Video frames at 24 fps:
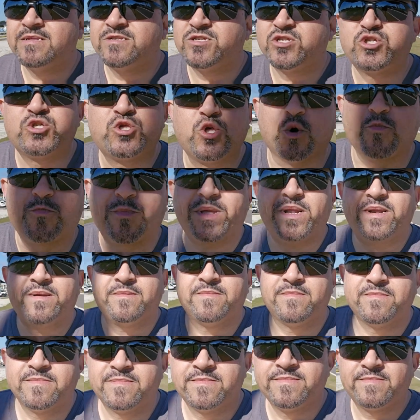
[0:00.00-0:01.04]
stupid,
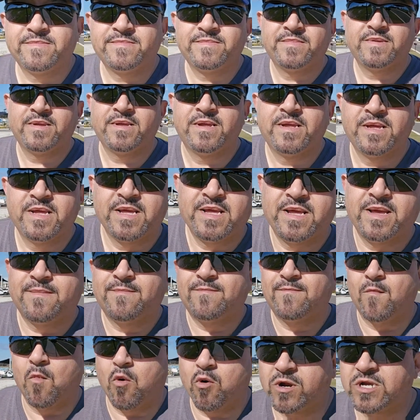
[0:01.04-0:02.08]

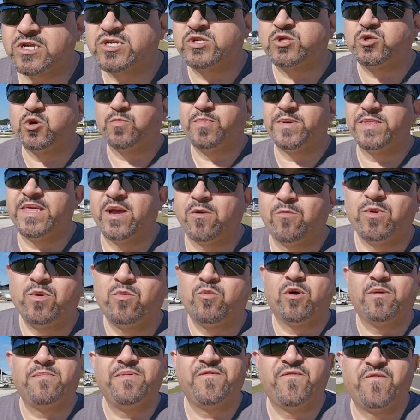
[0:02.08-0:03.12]
more stupid than we
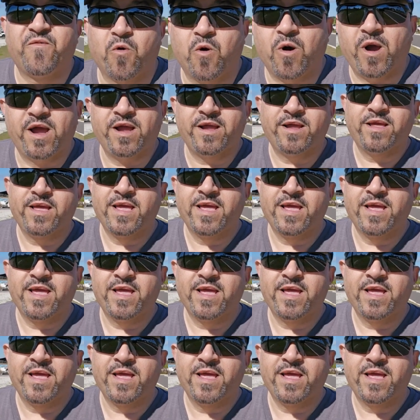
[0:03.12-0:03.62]
were before.